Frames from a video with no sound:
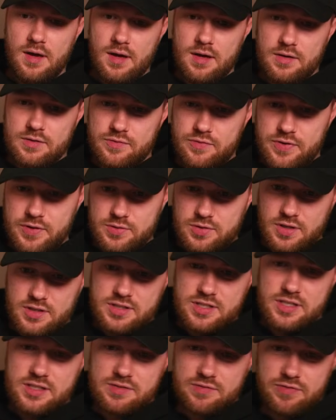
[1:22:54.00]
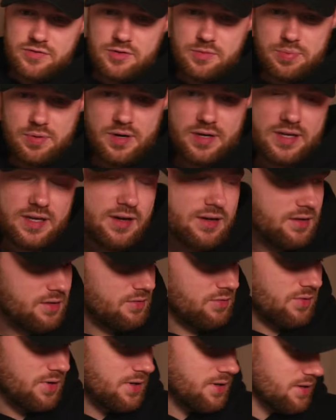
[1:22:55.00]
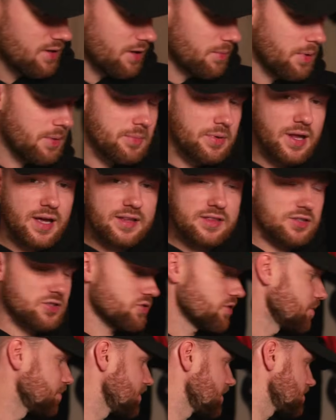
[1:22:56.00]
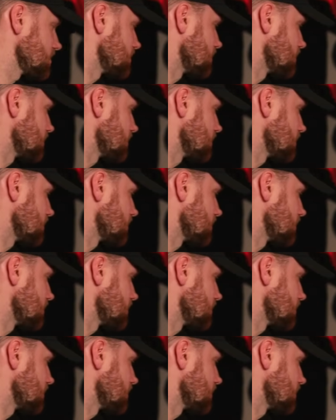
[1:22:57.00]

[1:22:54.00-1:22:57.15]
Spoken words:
Feels like season flew by. Yeah, I know, right? I remember in the stream yesterday,